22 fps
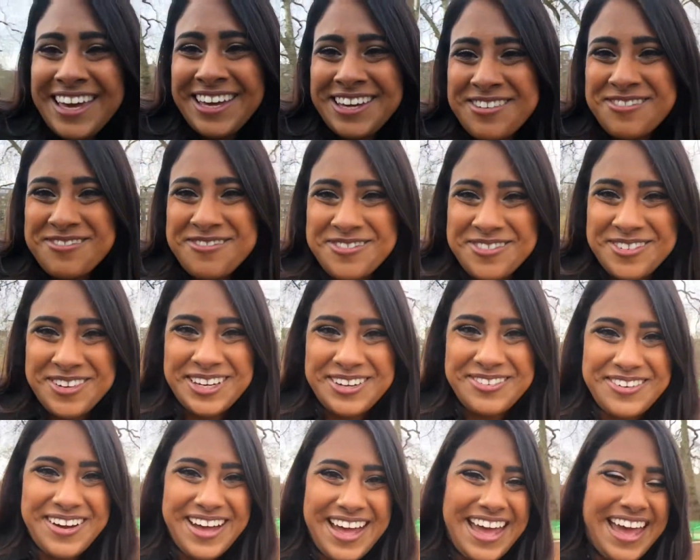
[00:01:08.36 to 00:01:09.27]

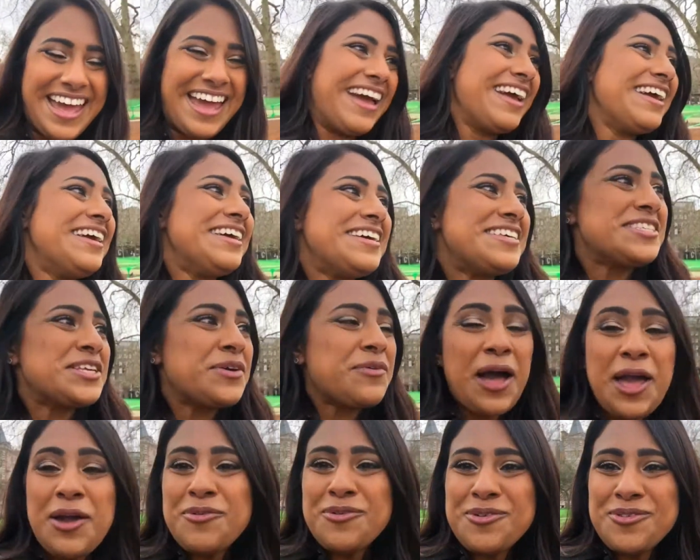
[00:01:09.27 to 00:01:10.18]
everywhere. So
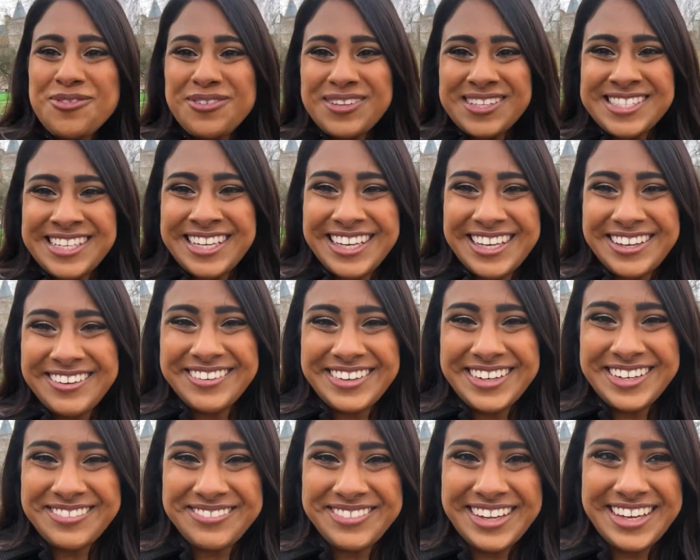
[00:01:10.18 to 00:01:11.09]
I will see you
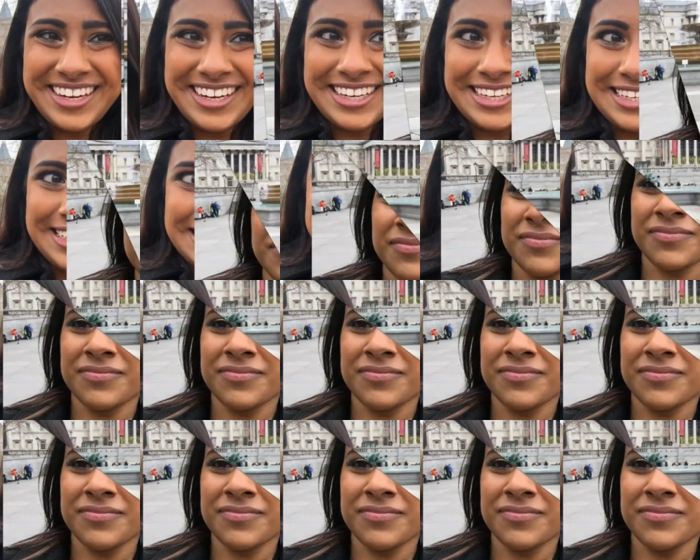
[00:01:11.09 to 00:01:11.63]
in a minute.